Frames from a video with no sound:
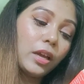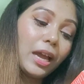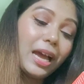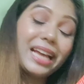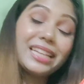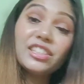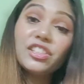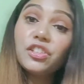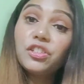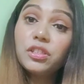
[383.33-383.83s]

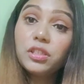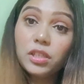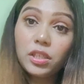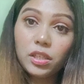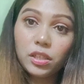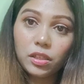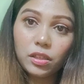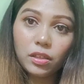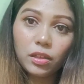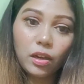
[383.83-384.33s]
as a
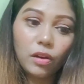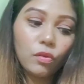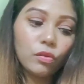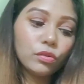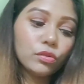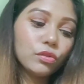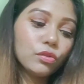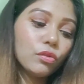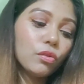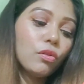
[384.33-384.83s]
tea
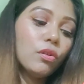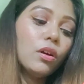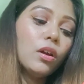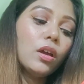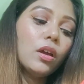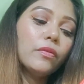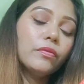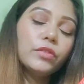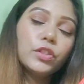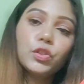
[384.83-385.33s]
also,
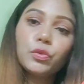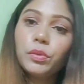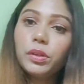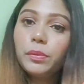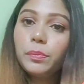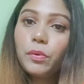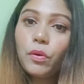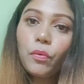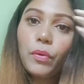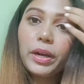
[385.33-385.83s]
which will
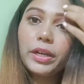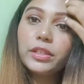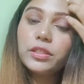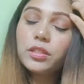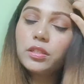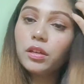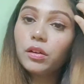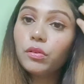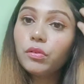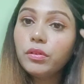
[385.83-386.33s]

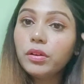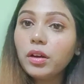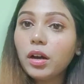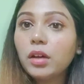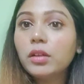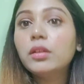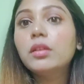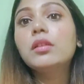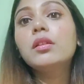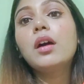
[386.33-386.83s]
provides a good
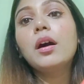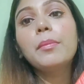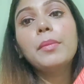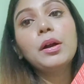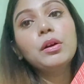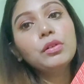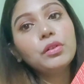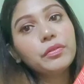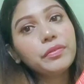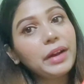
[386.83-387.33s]

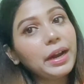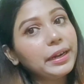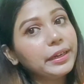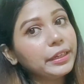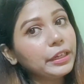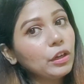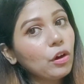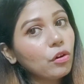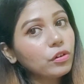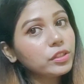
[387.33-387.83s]
amount of
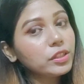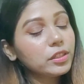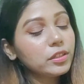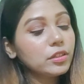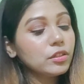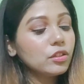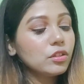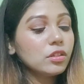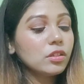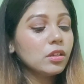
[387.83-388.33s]

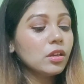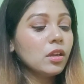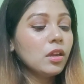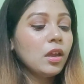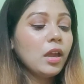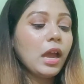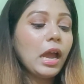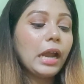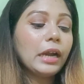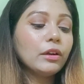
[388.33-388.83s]
antioxidants,
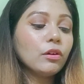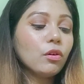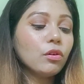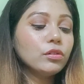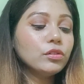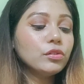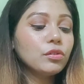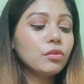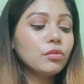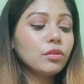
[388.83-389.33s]
and
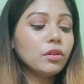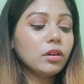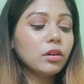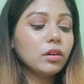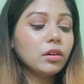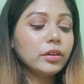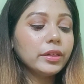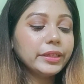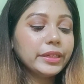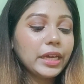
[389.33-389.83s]
also
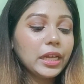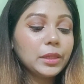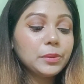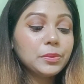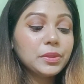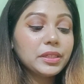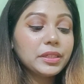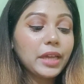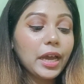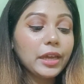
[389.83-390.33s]
it
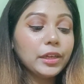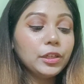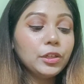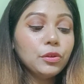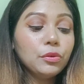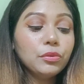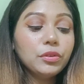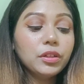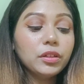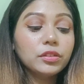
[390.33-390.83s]
helps in
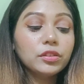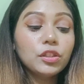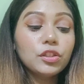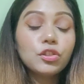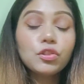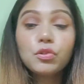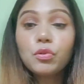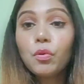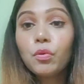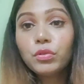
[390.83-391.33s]
dilute the
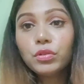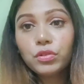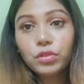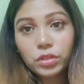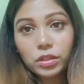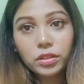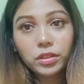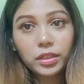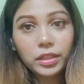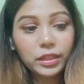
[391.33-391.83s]
stones
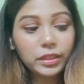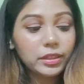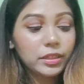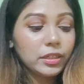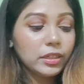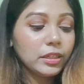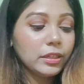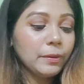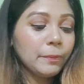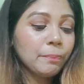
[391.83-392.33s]
in
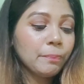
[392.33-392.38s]
kidney,